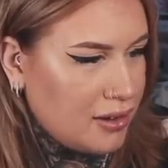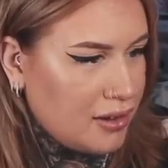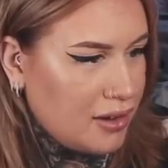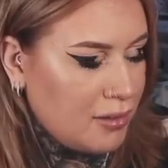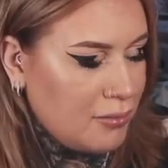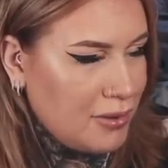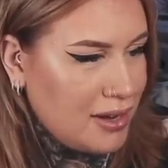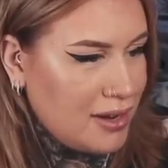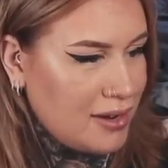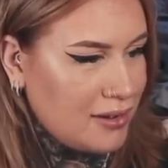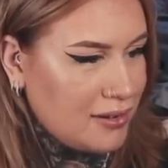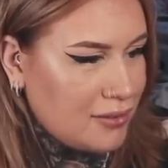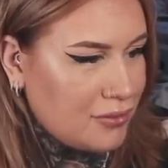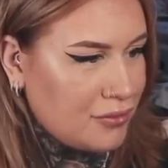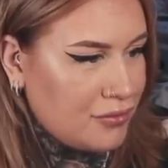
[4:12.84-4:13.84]
I
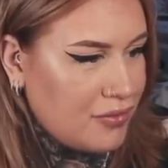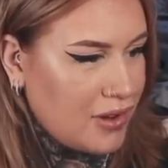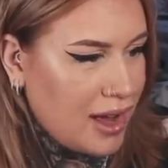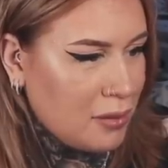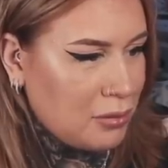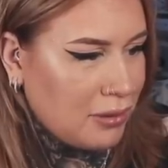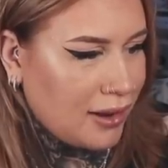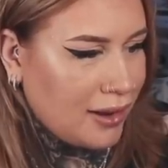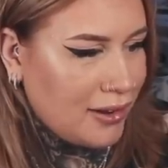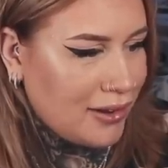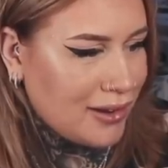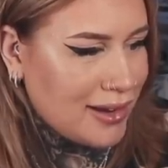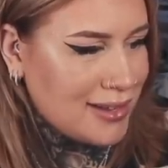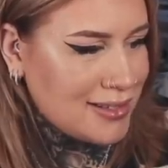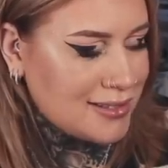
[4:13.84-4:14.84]
mean, fair play,
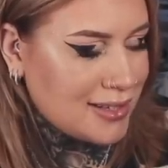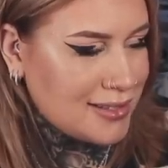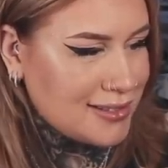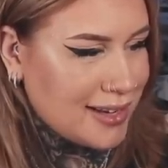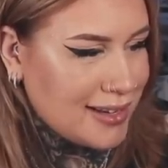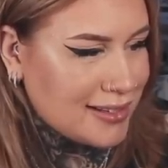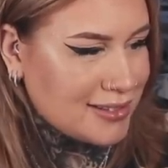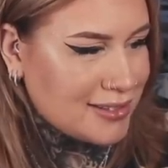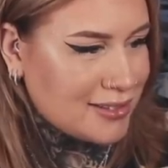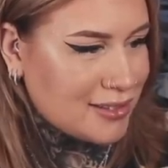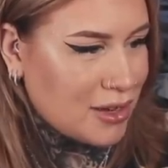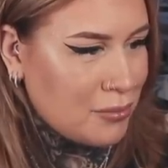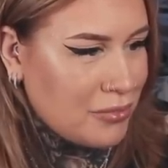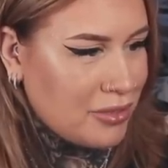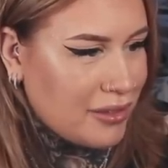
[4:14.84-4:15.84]
I guess. That takes
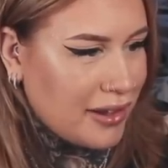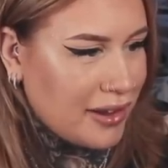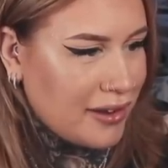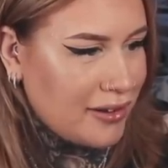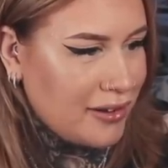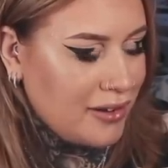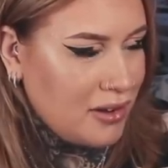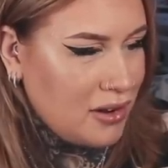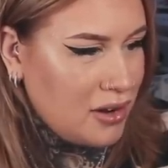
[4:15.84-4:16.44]
something.